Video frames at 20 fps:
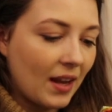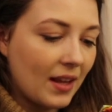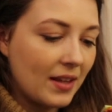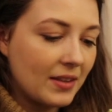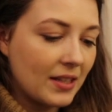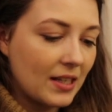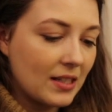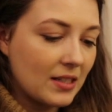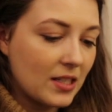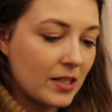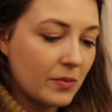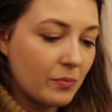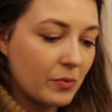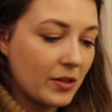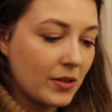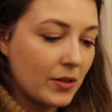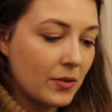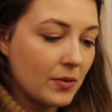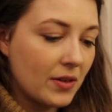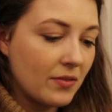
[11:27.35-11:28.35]
and then
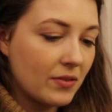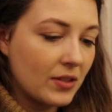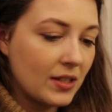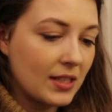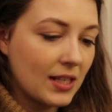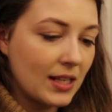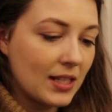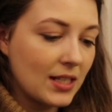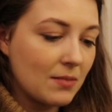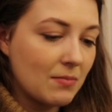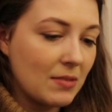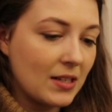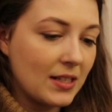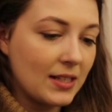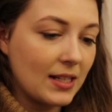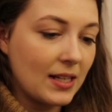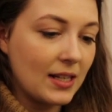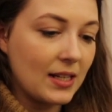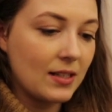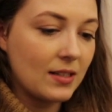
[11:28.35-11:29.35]
sprinkle over the sesame
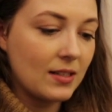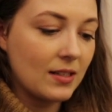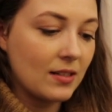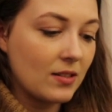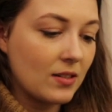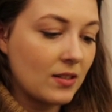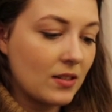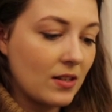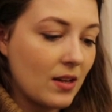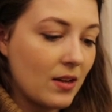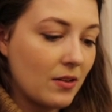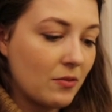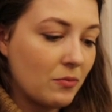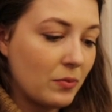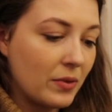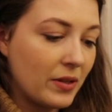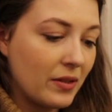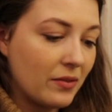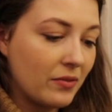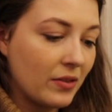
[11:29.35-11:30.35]
seeds and serve
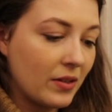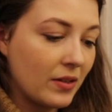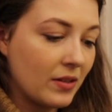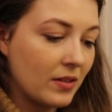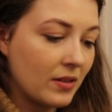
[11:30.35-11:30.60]
with